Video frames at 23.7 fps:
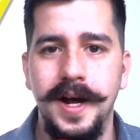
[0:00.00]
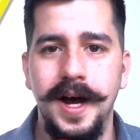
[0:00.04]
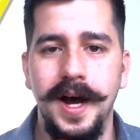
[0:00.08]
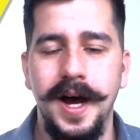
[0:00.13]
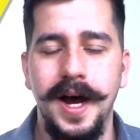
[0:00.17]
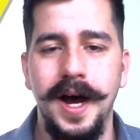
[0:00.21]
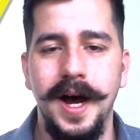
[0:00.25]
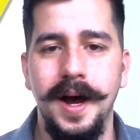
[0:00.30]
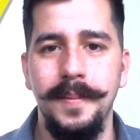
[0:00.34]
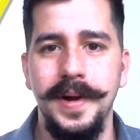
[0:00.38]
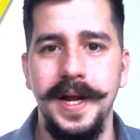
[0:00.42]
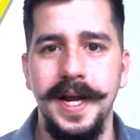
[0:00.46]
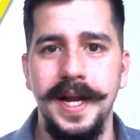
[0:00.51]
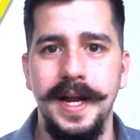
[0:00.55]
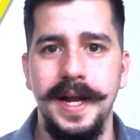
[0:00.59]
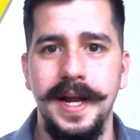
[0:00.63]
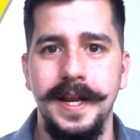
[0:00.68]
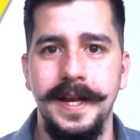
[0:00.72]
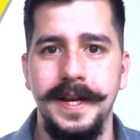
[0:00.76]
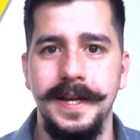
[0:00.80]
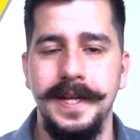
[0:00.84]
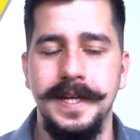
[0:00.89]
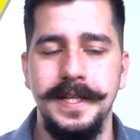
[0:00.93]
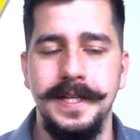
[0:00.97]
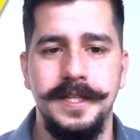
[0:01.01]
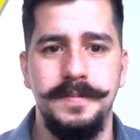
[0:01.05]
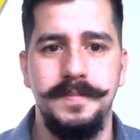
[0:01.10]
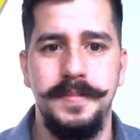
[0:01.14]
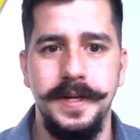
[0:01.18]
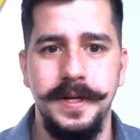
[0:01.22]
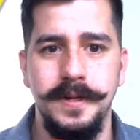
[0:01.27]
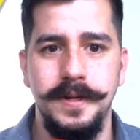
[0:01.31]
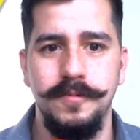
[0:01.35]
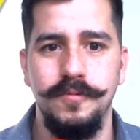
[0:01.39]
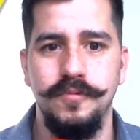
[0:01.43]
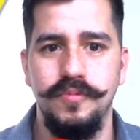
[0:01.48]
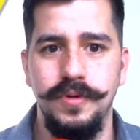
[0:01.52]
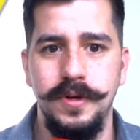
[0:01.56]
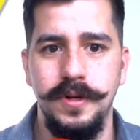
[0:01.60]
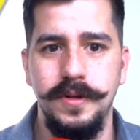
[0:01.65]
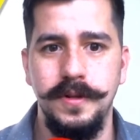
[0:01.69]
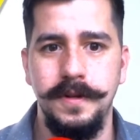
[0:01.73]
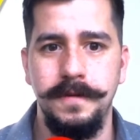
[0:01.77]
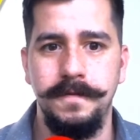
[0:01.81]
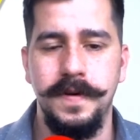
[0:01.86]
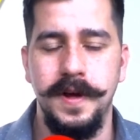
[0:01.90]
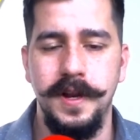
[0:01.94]
And it's been
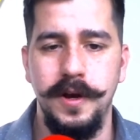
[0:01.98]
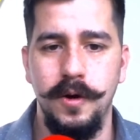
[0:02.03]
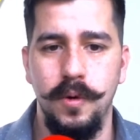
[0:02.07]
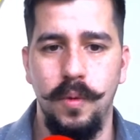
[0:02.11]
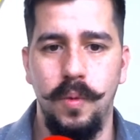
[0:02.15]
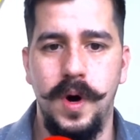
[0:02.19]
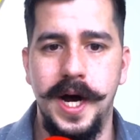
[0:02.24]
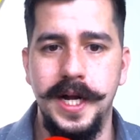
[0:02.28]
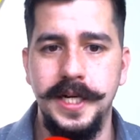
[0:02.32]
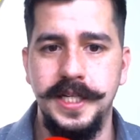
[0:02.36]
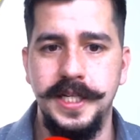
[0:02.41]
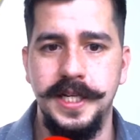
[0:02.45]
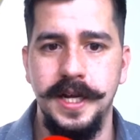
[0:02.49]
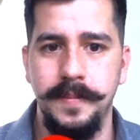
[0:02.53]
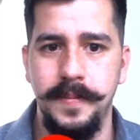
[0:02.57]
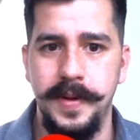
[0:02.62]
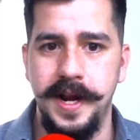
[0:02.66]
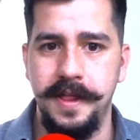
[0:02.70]
really fun to watch him.